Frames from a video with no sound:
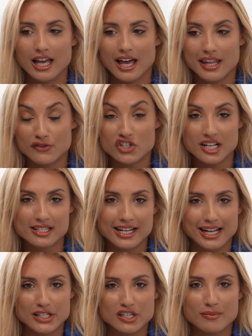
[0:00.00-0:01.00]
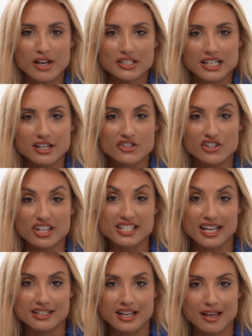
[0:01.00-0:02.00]
And if she doesn't answer me, I'll text her like
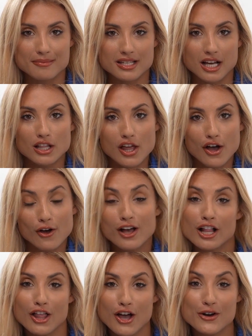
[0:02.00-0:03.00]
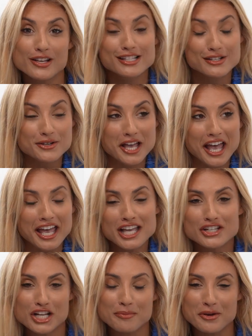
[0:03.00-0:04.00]
10 times, like, hello, is this okay?
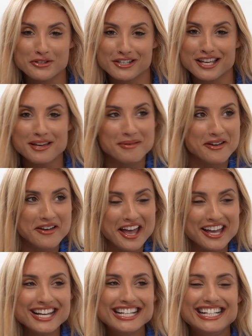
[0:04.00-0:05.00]
Should I post it? Am I okay?